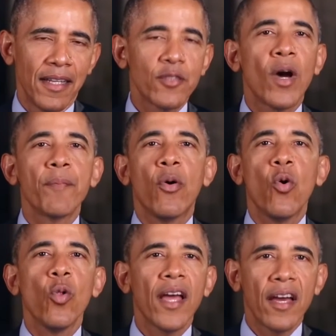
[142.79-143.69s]
That's why
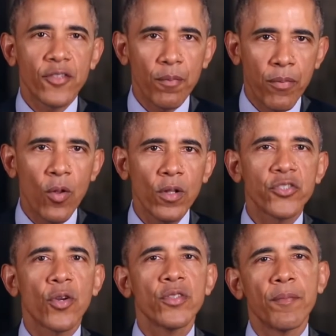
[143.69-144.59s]
poll after poll
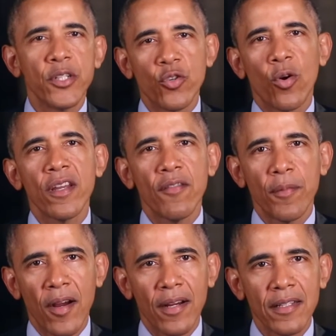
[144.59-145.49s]
shows a majority of
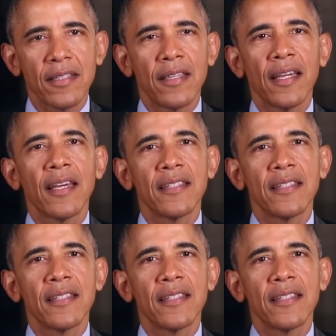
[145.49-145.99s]
Americans think